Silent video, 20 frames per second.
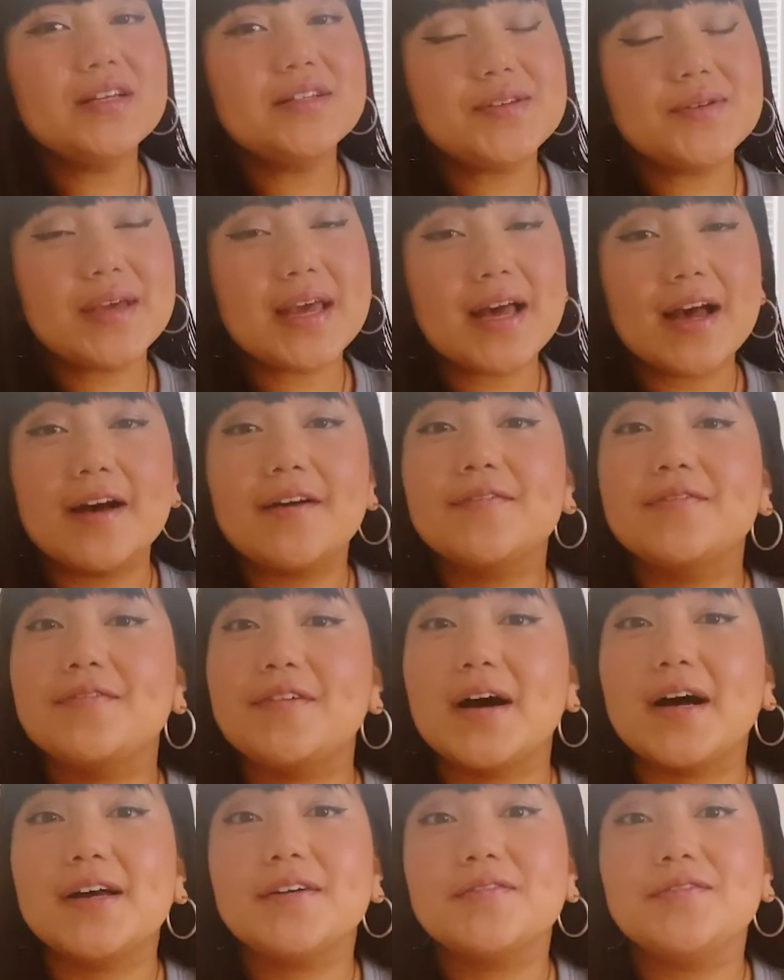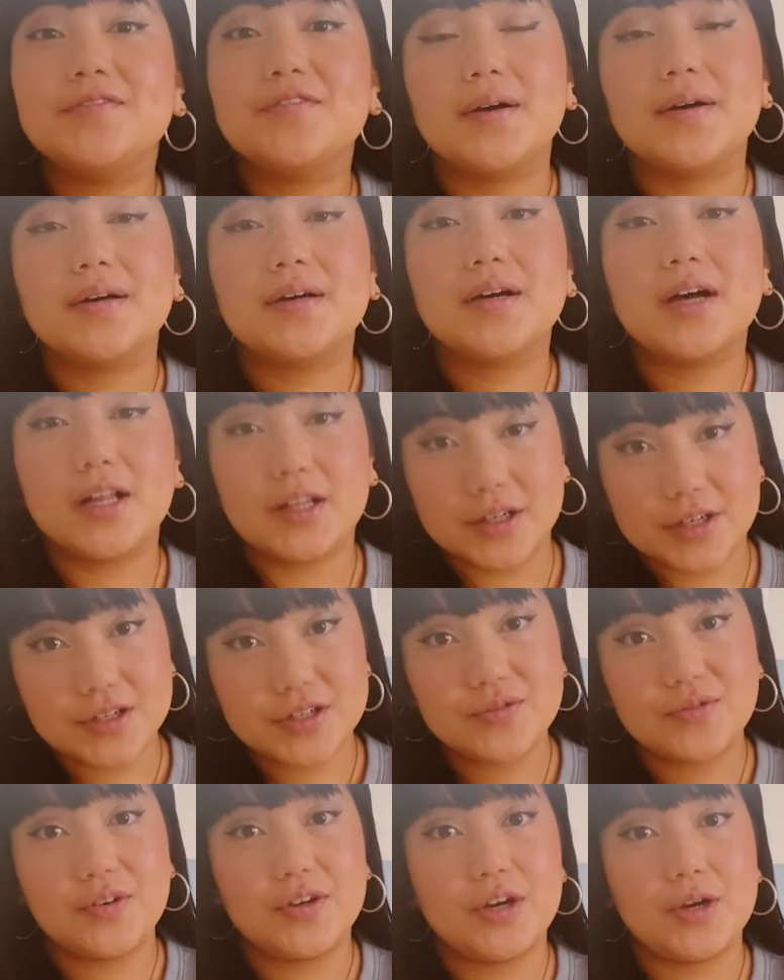So yeah, 5
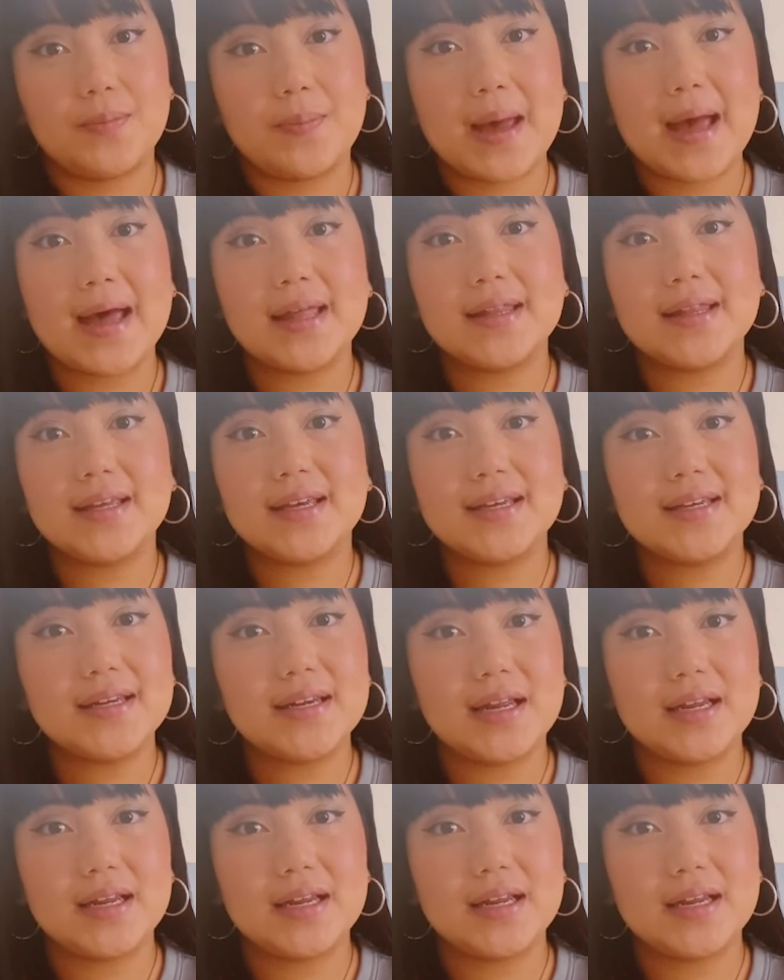colors for your palette,